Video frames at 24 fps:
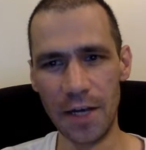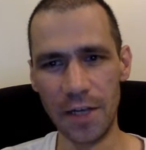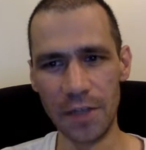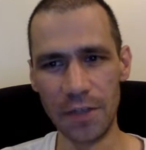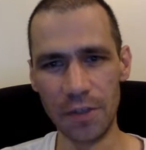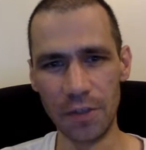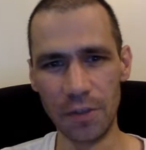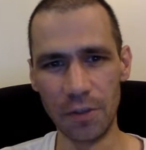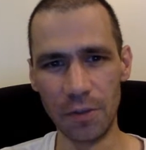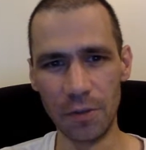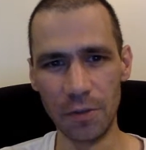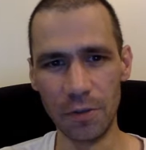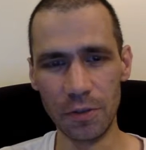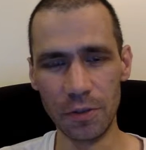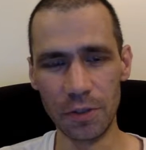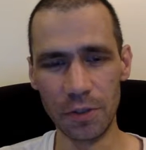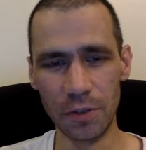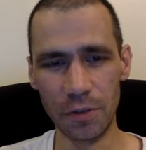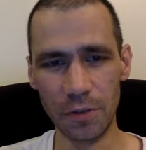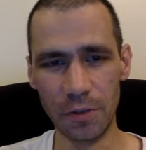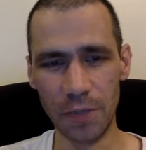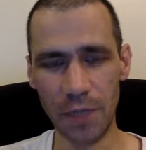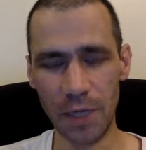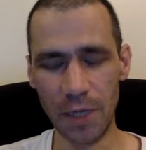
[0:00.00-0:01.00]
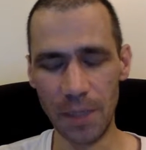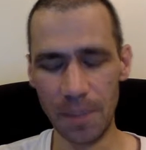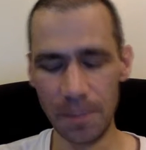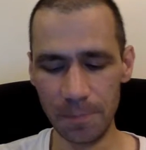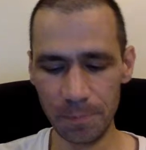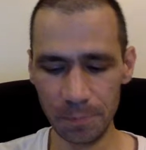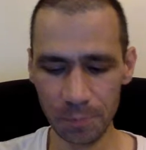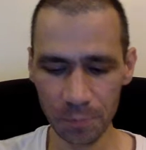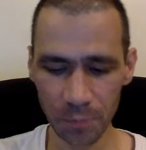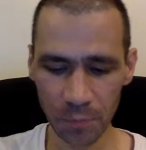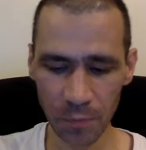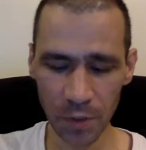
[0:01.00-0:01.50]
So
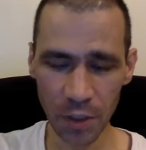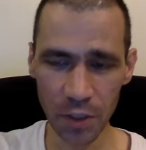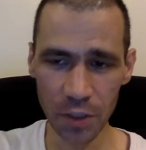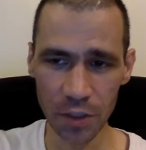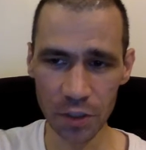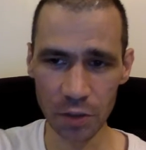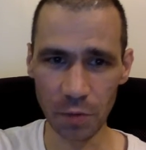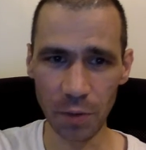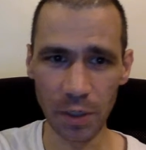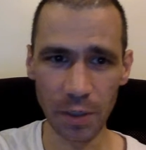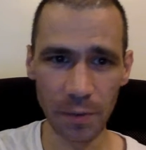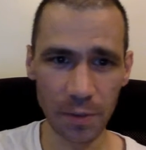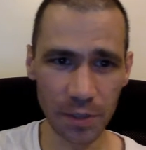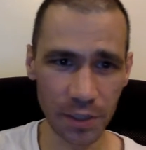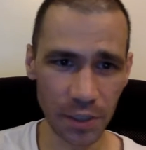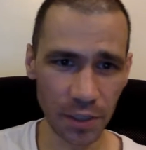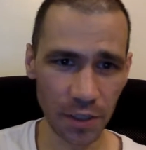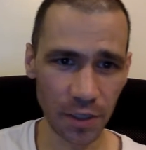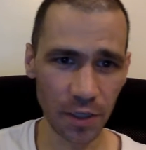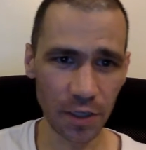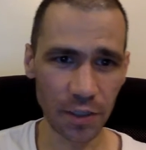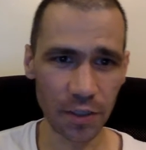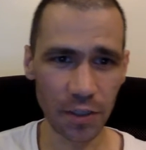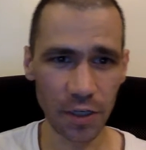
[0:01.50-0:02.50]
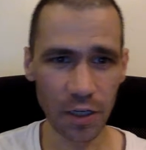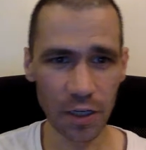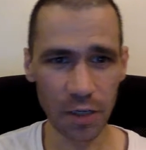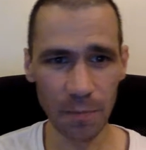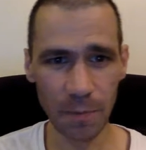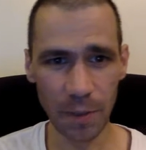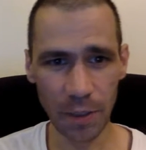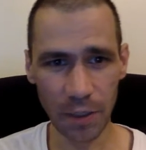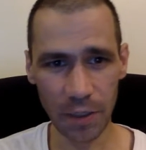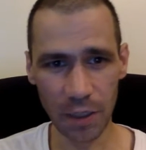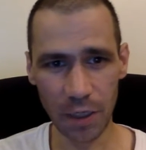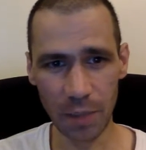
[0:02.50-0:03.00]
anyways, I thought I'd talk
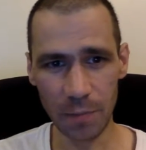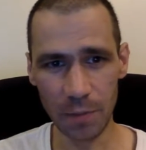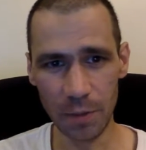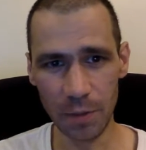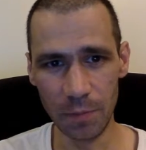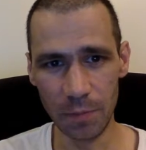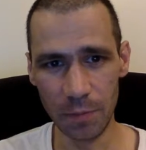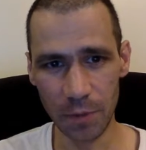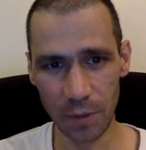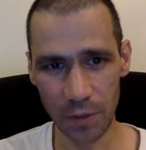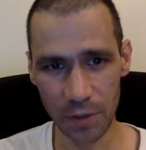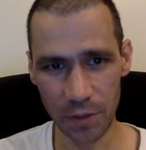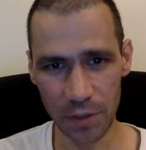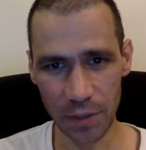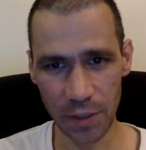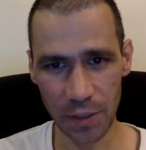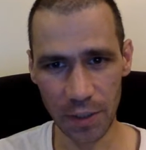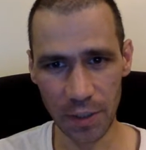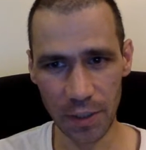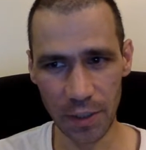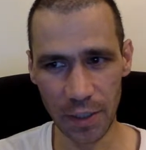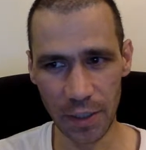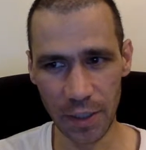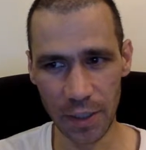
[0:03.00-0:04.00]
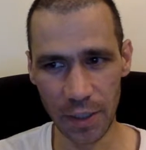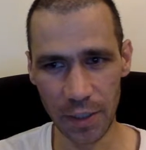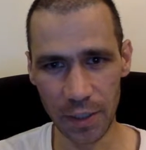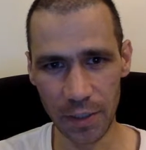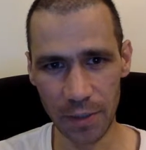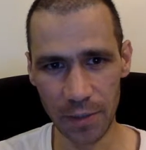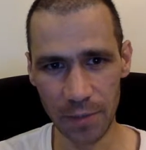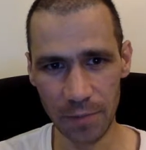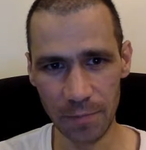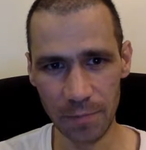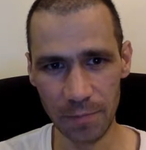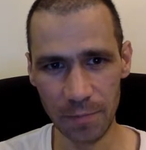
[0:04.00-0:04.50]
about a couple of books that
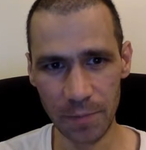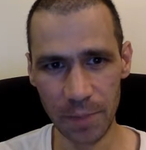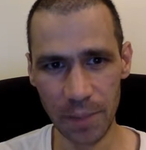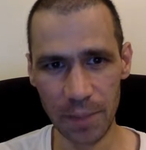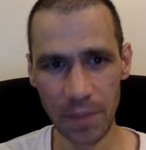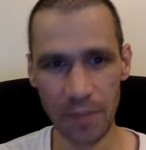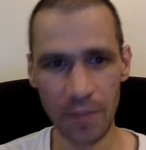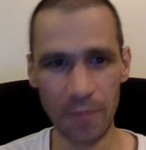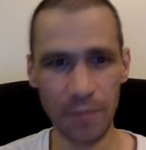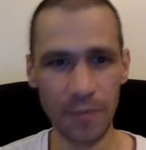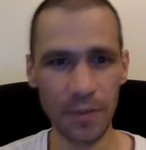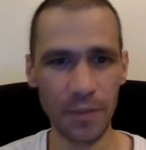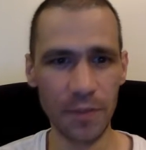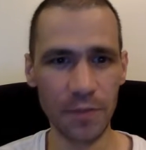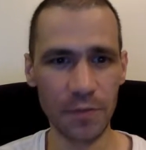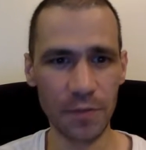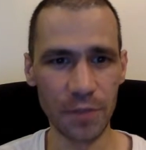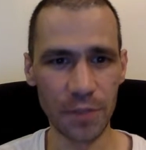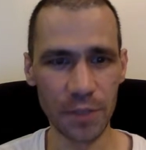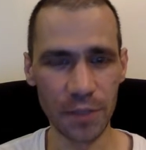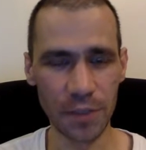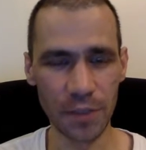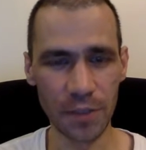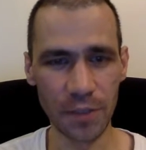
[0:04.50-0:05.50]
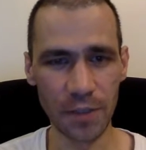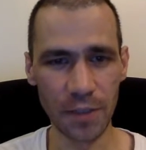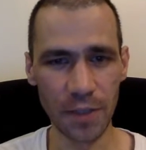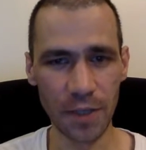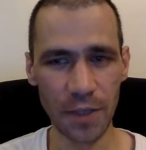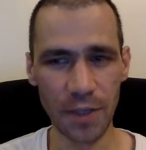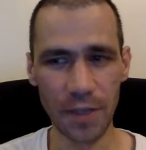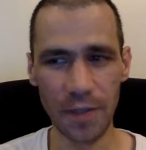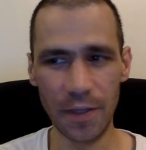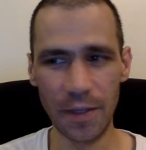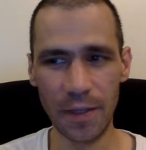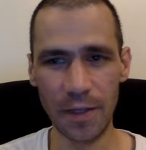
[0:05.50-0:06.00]
are of interest,
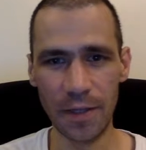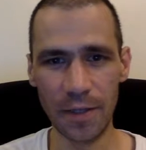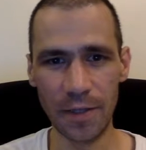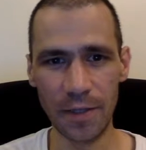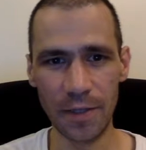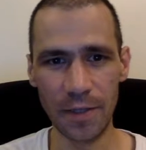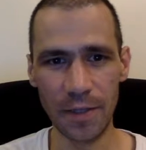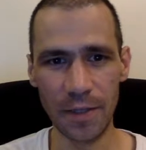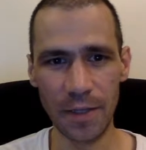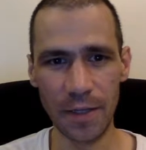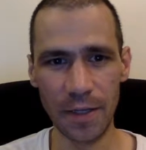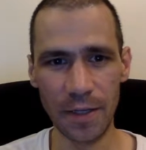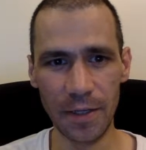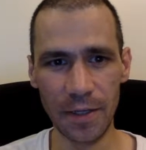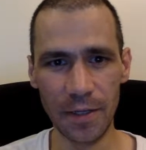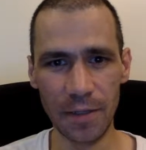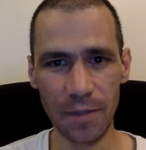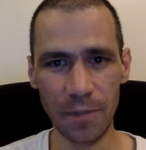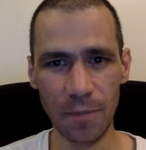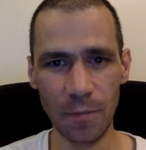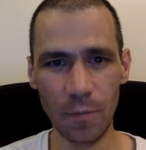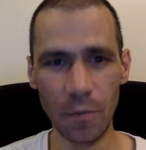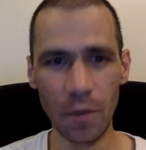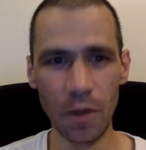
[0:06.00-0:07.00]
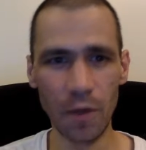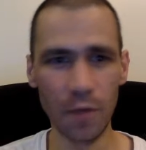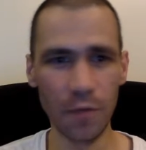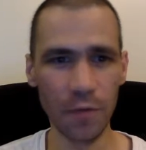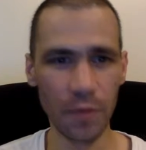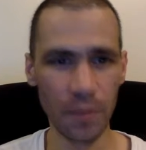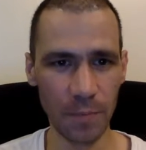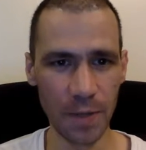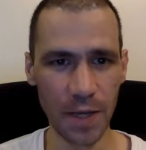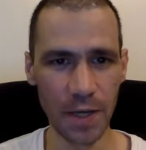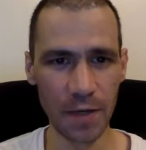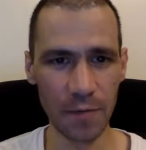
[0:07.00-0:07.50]
and that one of
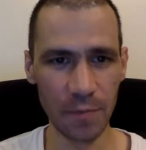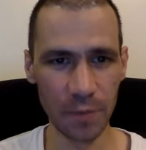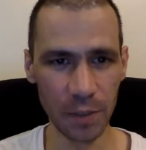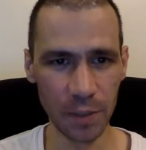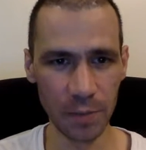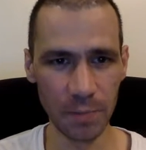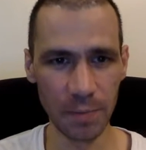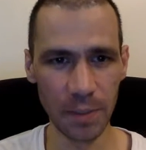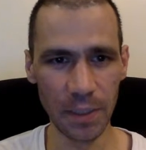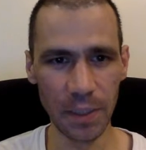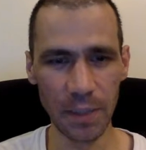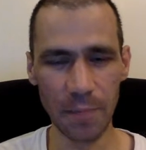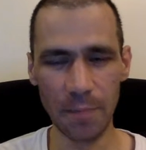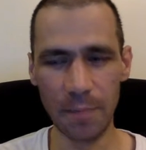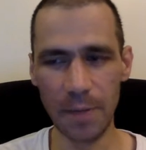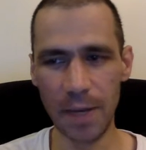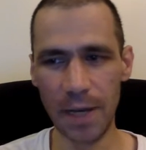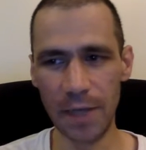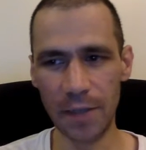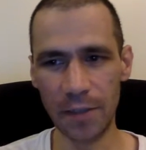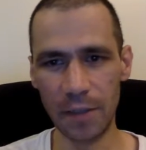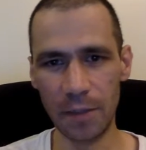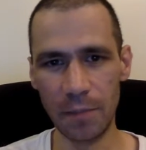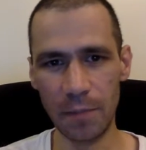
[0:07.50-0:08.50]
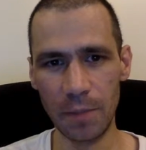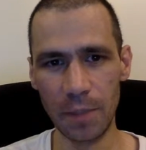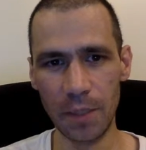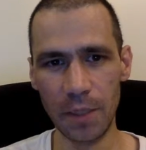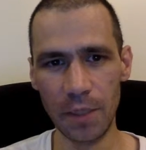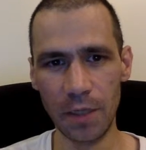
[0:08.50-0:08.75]
them had a really big impact on me.